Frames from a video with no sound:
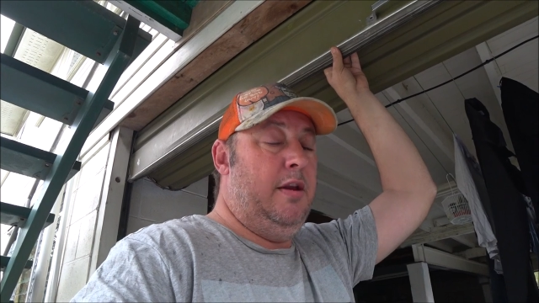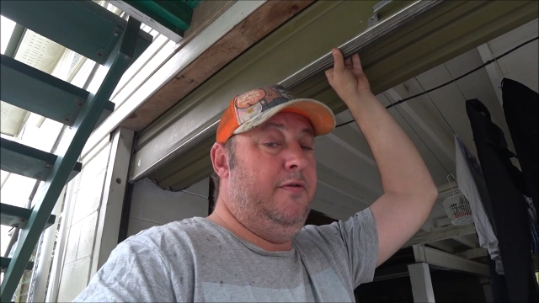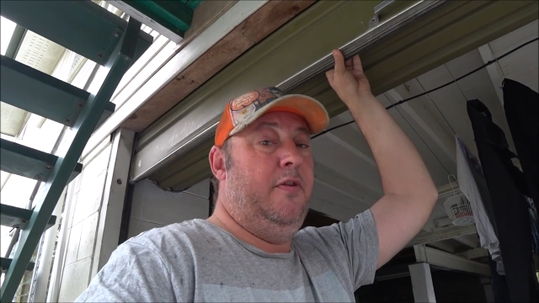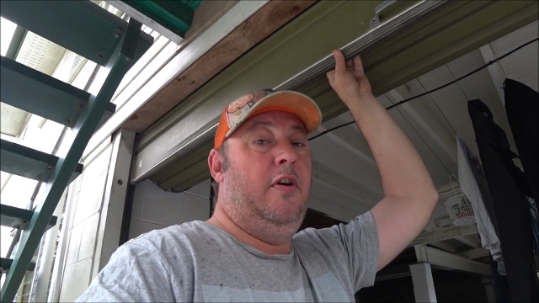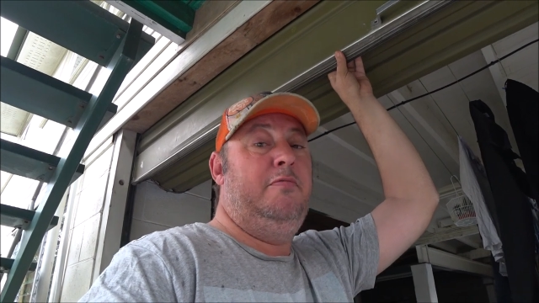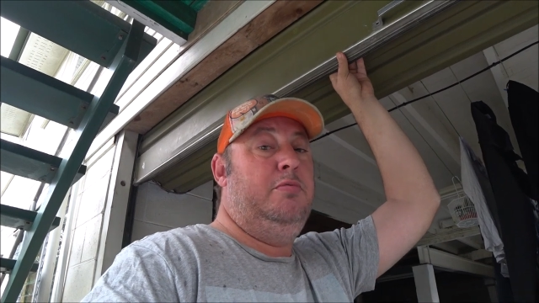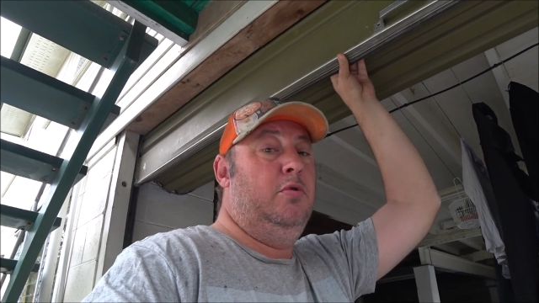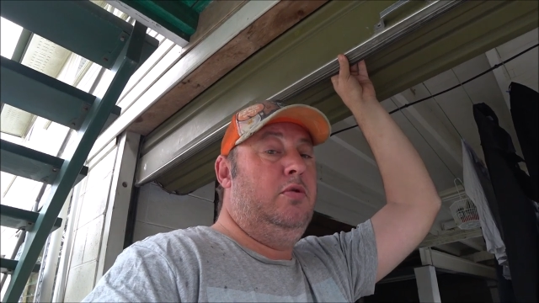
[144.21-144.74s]
if
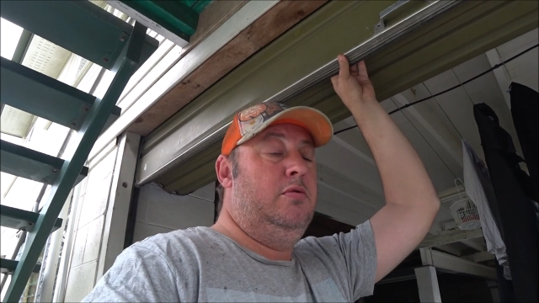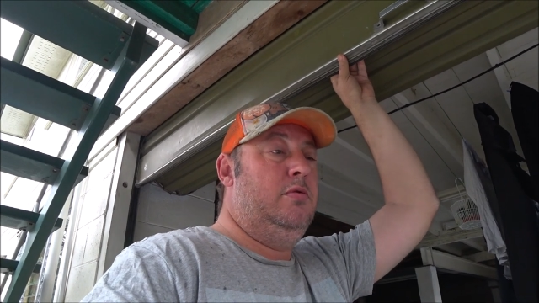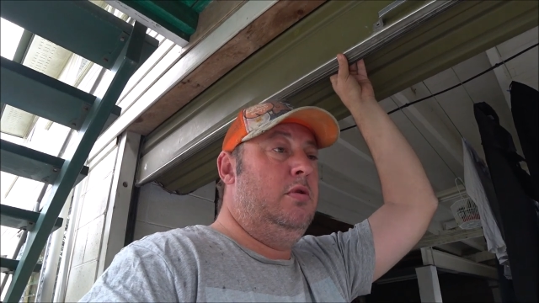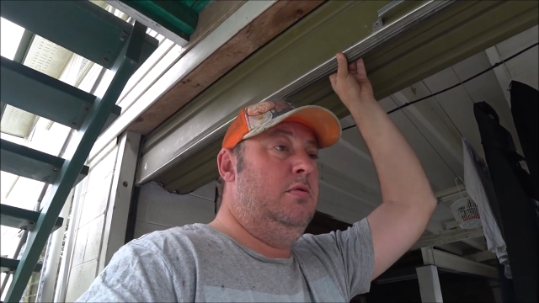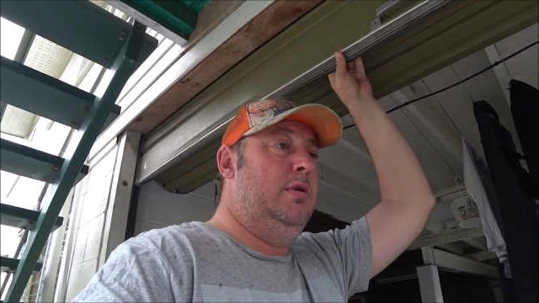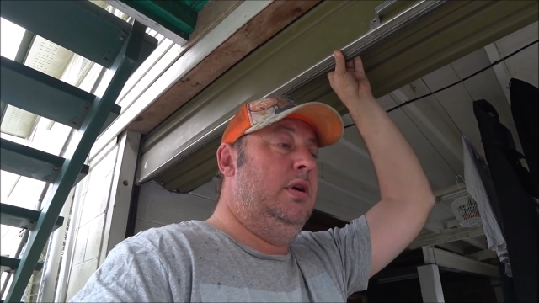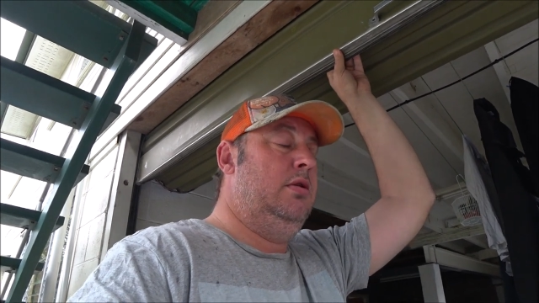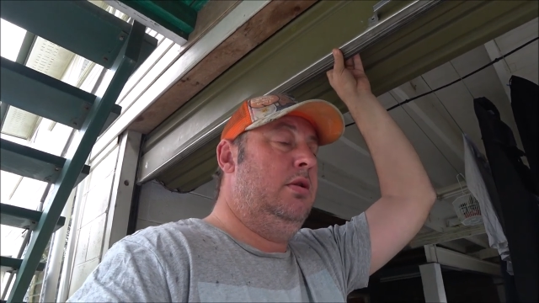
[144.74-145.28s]
I've bought the
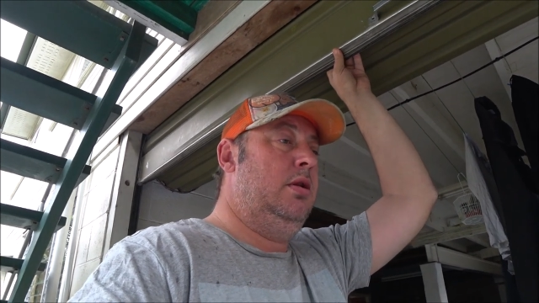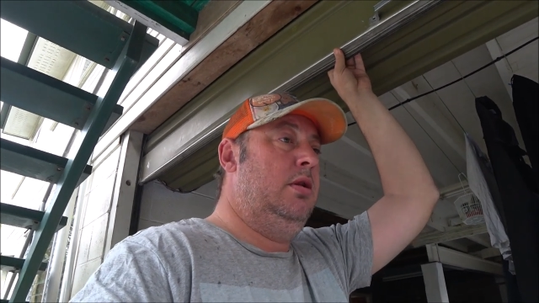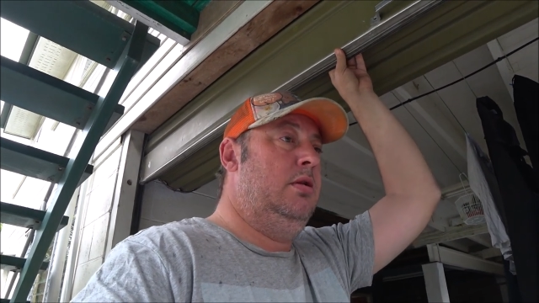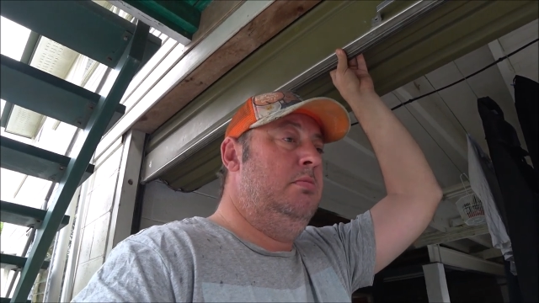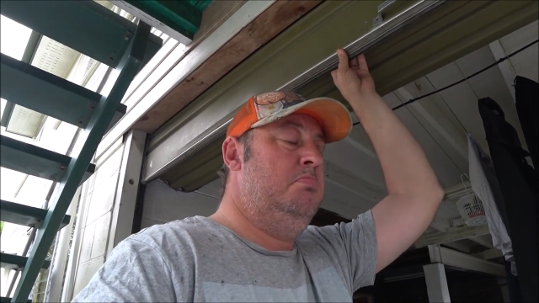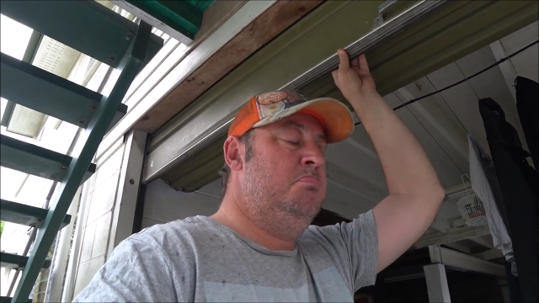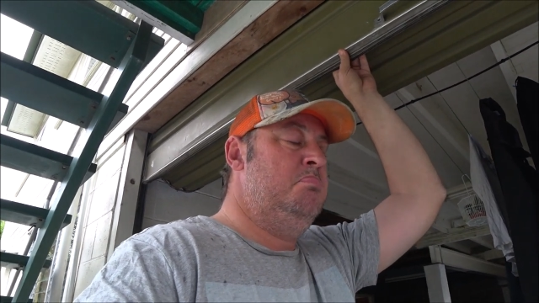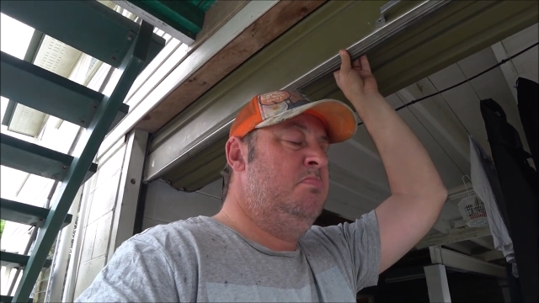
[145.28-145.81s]
wrong wheels,
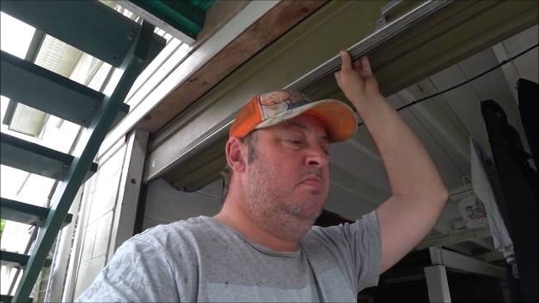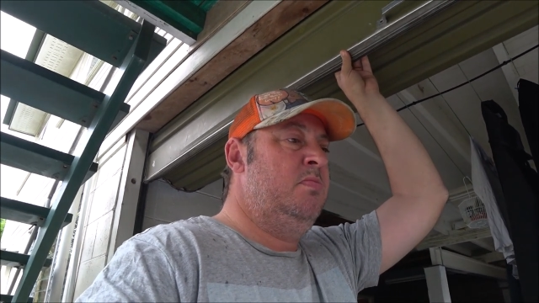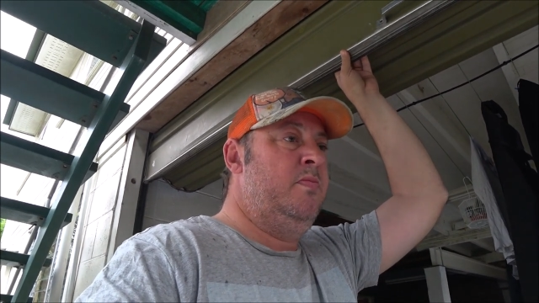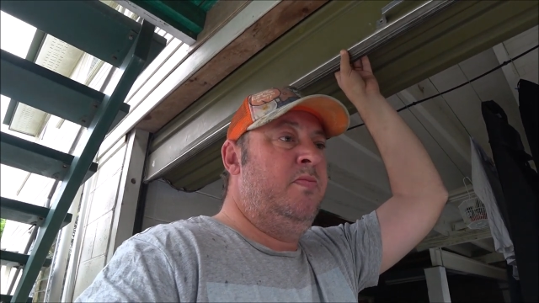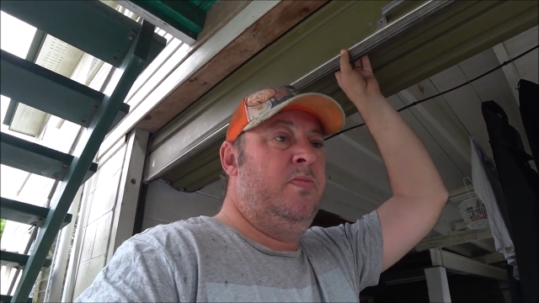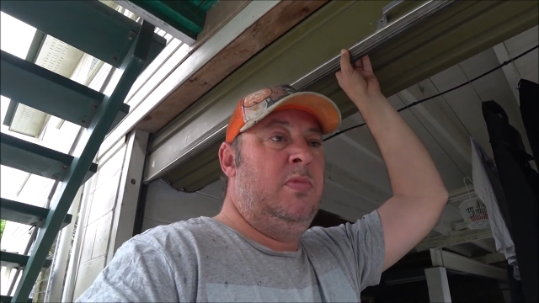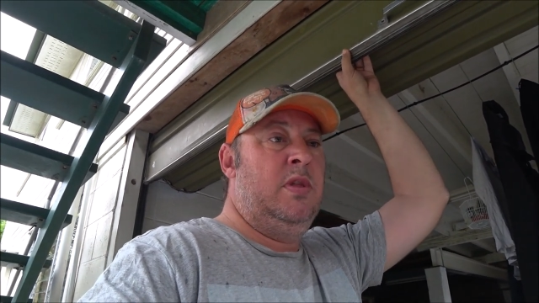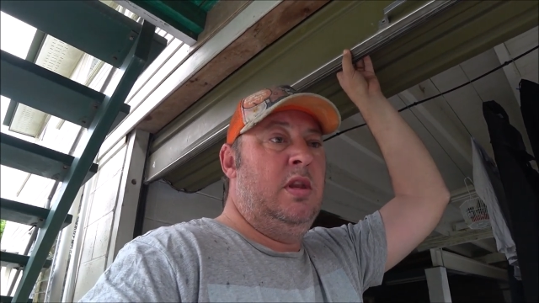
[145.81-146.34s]

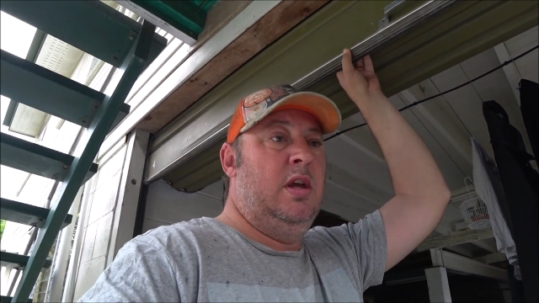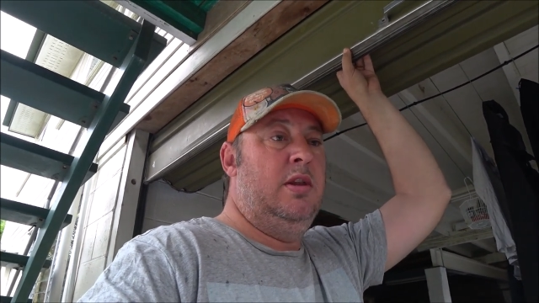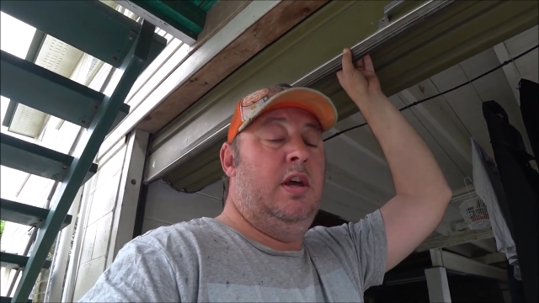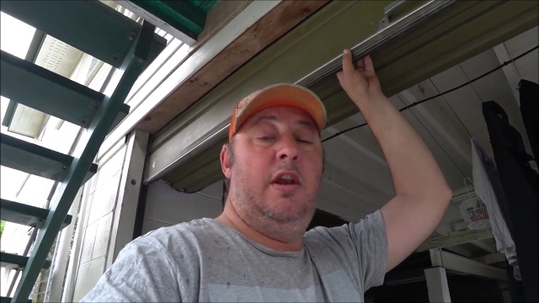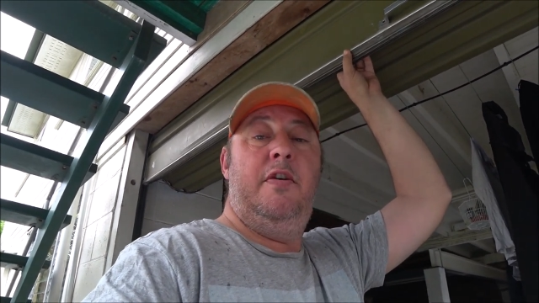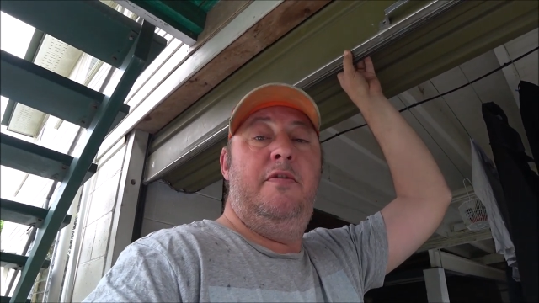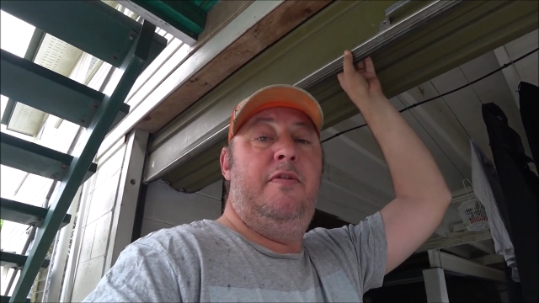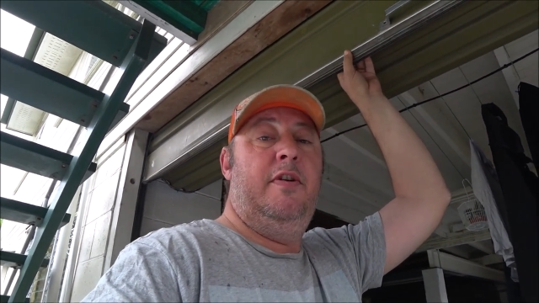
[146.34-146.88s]
and they
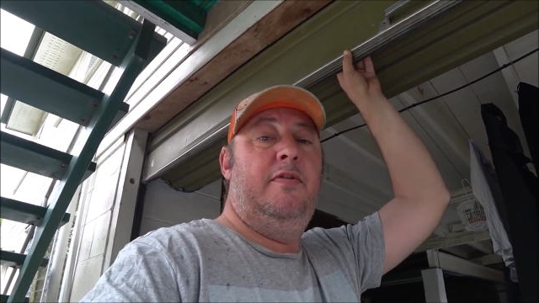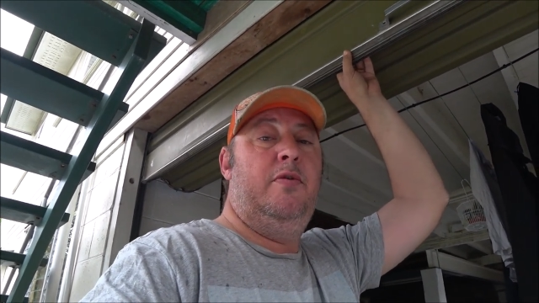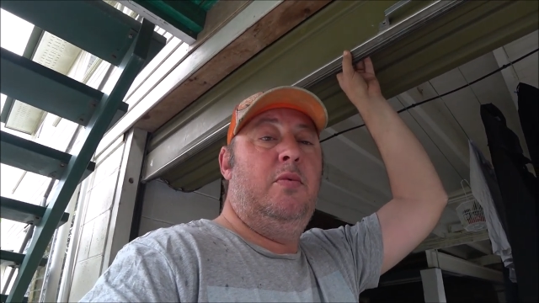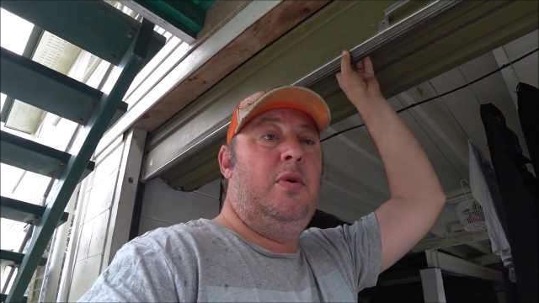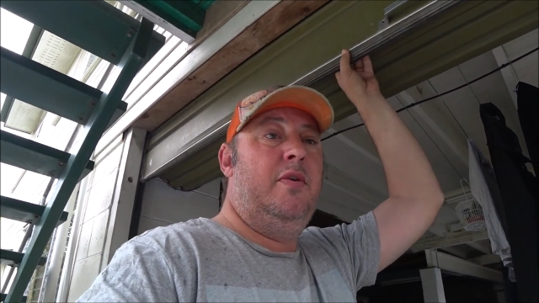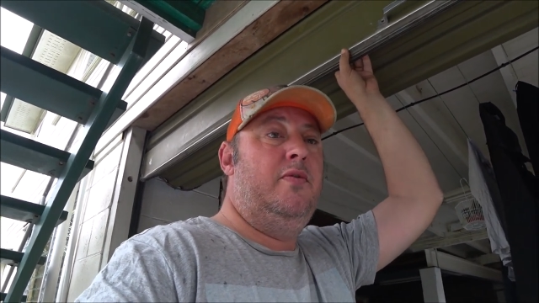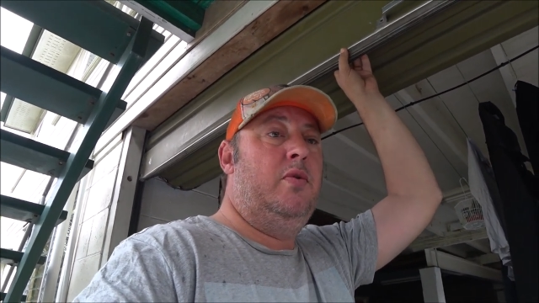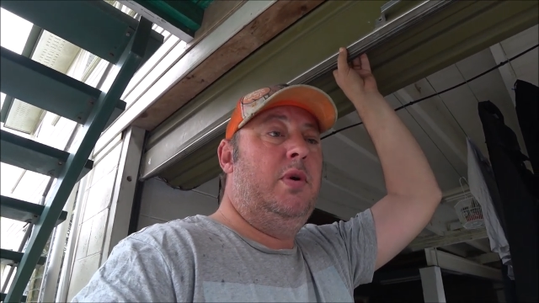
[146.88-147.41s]
don't fit for
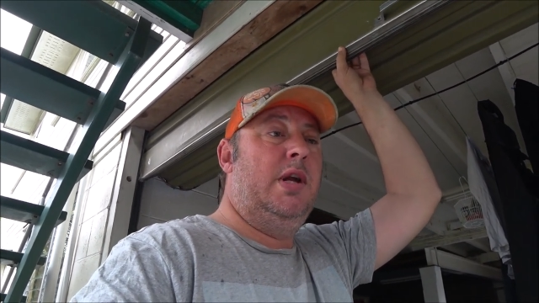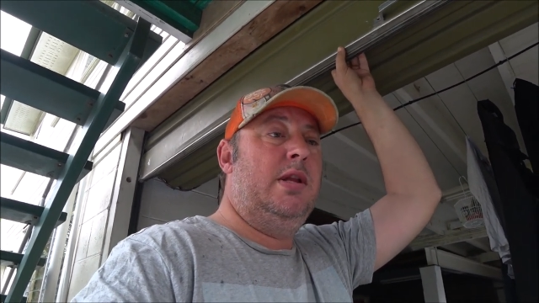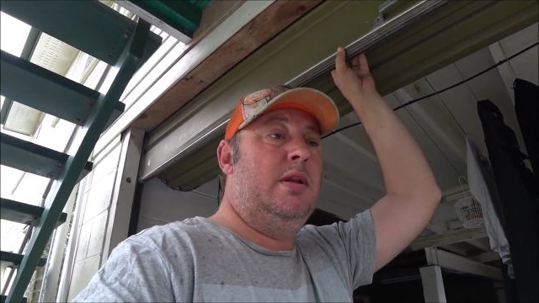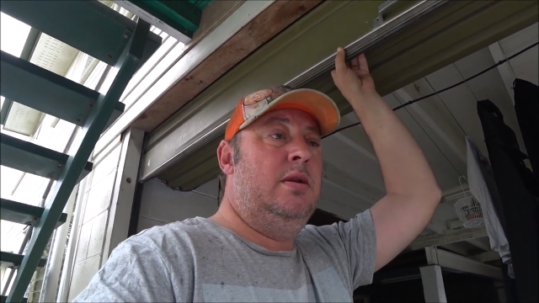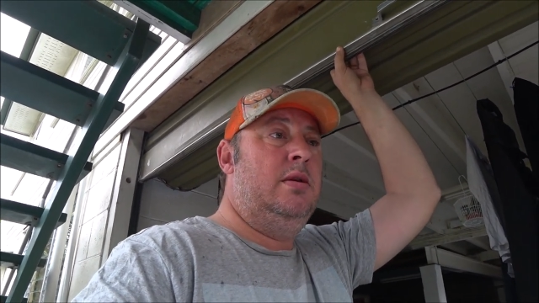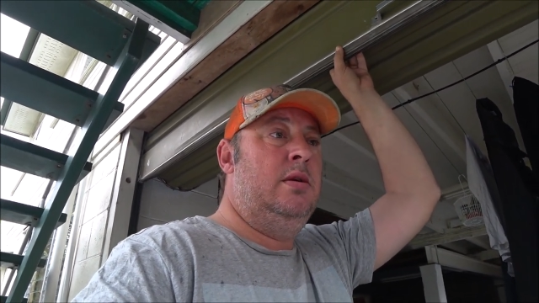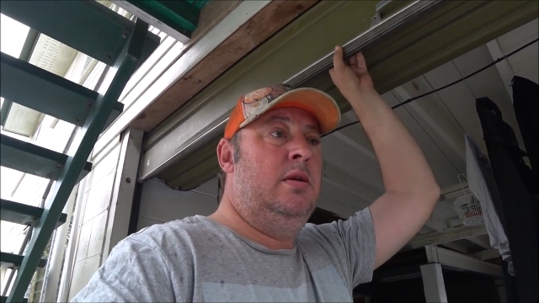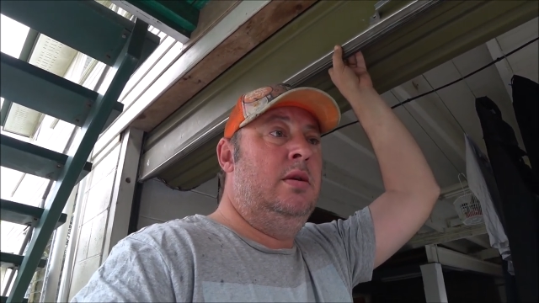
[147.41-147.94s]
whatever reason,